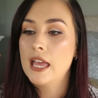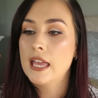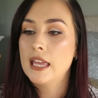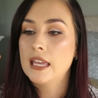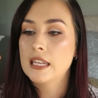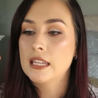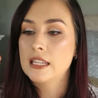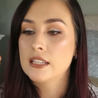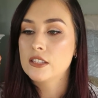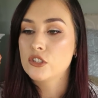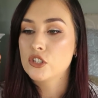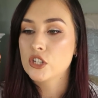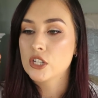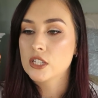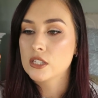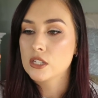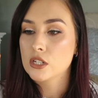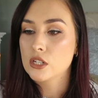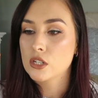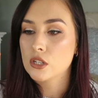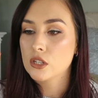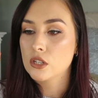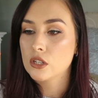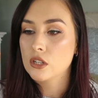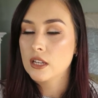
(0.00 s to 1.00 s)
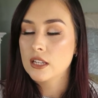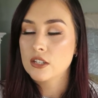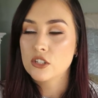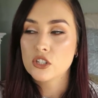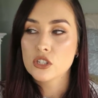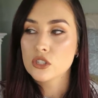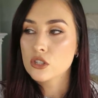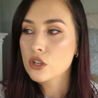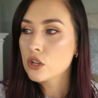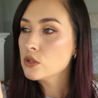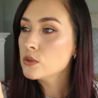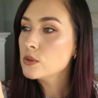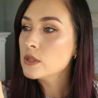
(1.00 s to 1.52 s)
It is just, it
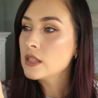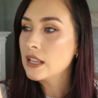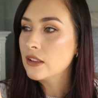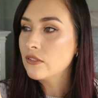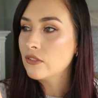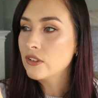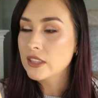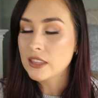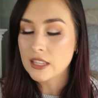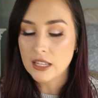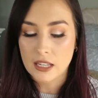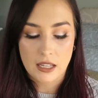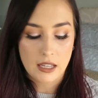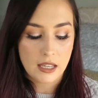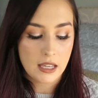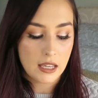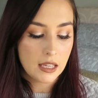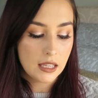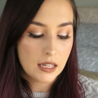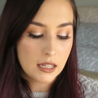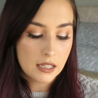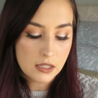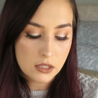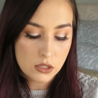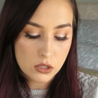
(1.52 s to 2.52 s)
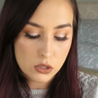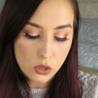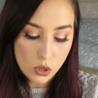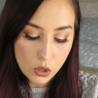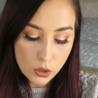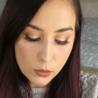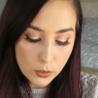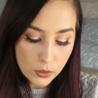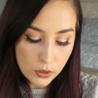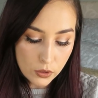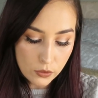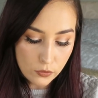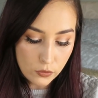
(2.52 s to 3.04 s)
just goes with everything. It is
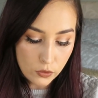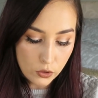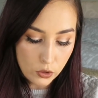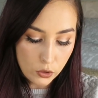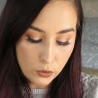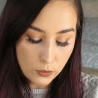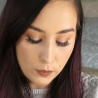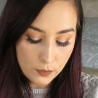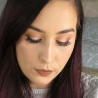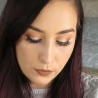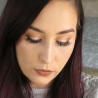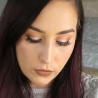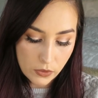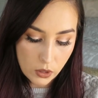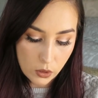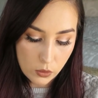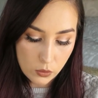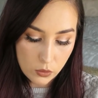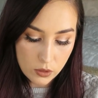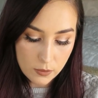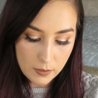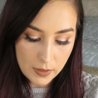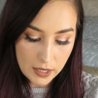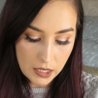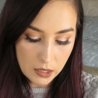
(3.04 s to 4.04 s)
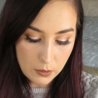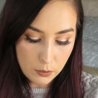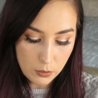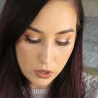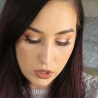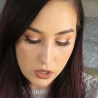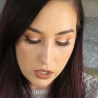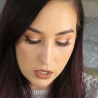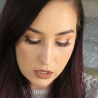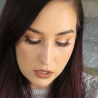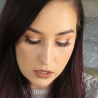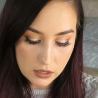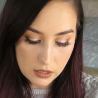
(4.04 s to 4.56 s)
so beautiful. Where am I going to
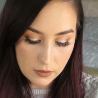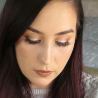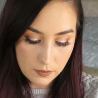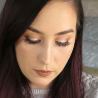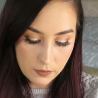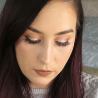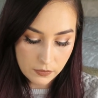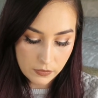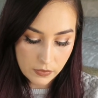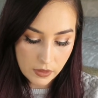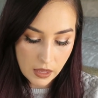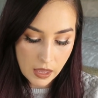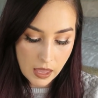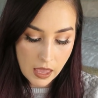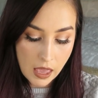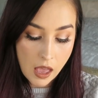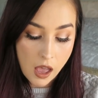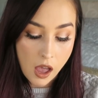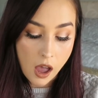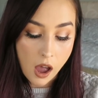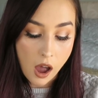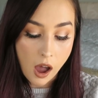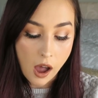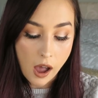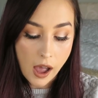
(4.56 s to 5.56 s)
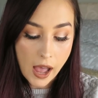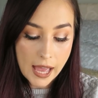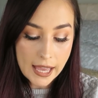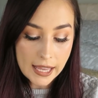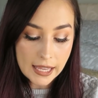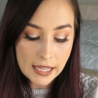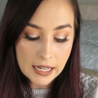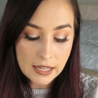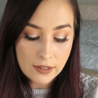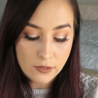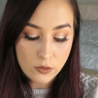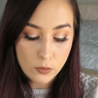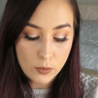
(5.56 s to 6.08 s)
put this? I
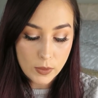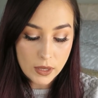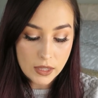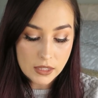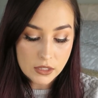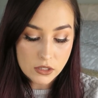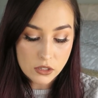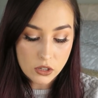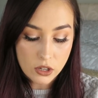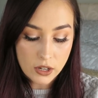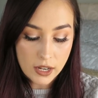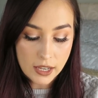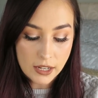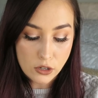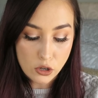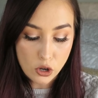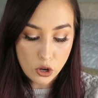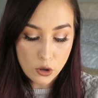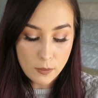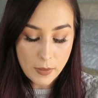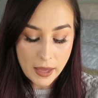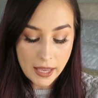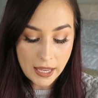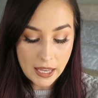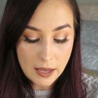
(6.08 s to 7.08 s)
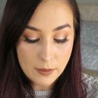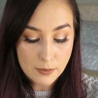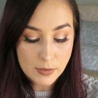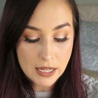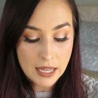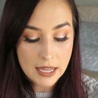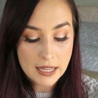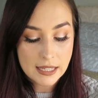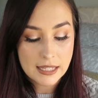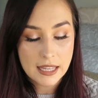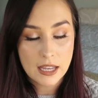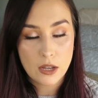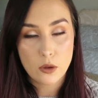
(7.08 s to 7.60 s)
can even wear this on like no makeup
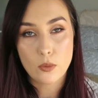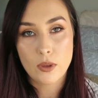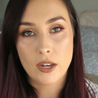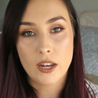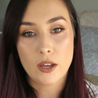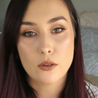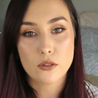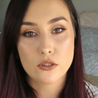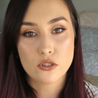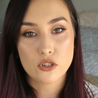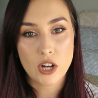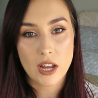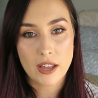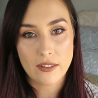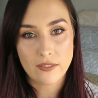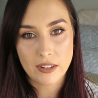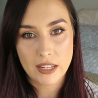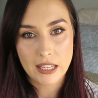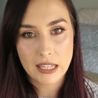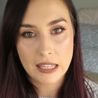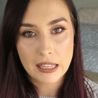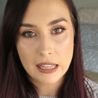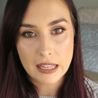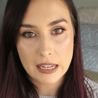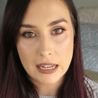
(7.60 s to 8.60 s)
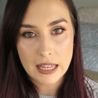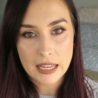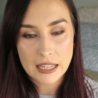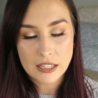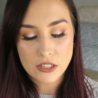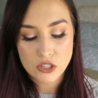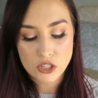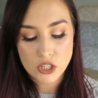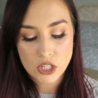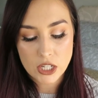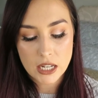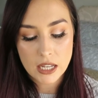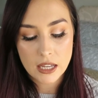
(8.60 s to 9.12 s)
days, like when I was travelling
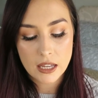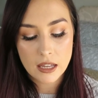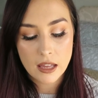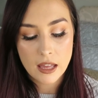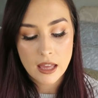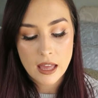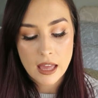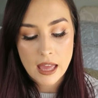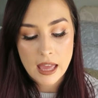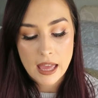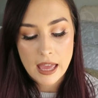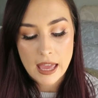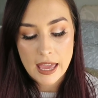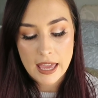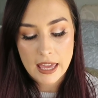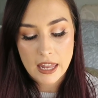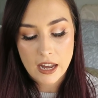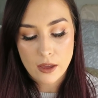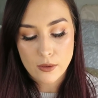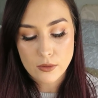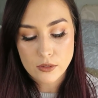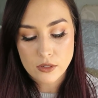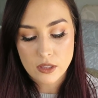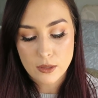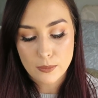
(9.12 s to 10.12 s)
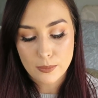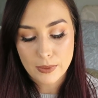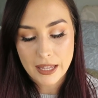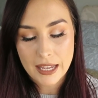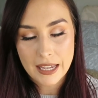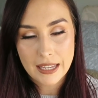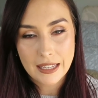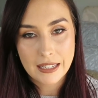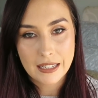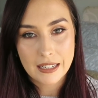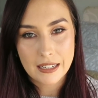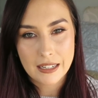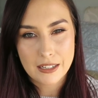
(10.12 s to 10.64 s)
last year and I was on the
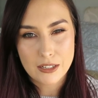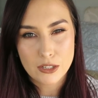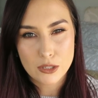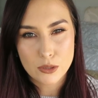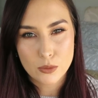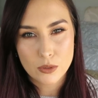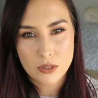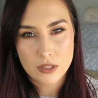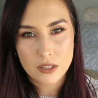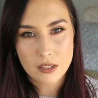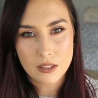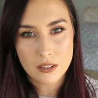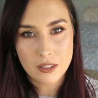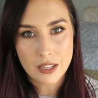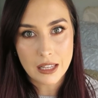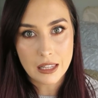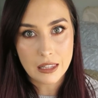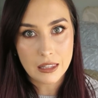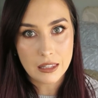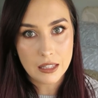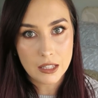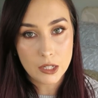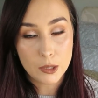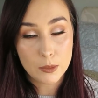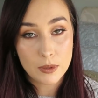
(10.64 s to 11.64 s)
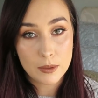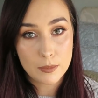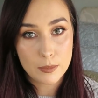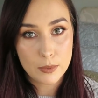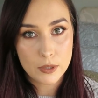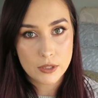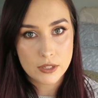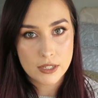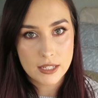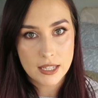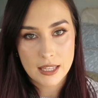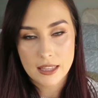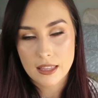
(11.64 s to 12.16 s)
plane and I just wanted to look a little bit
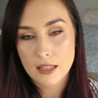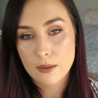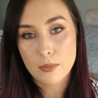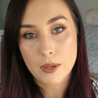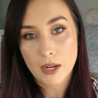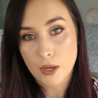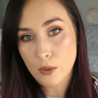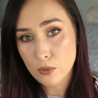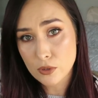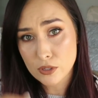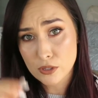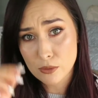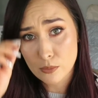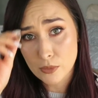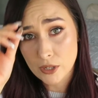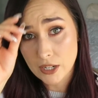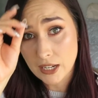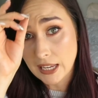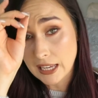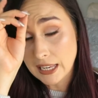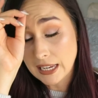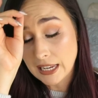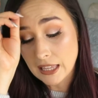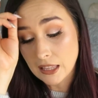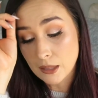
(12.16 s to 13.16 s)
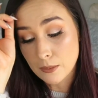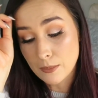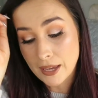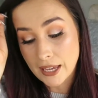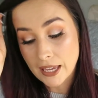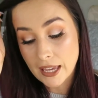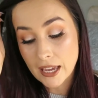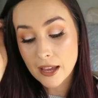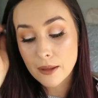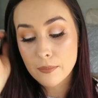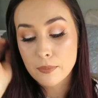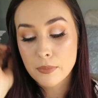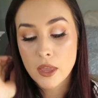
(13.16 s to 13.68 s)
put together but I wasn't wearing any other
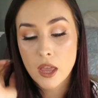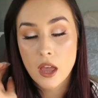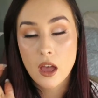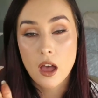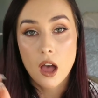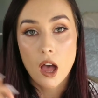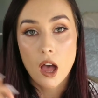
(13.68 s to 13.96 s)
makeup.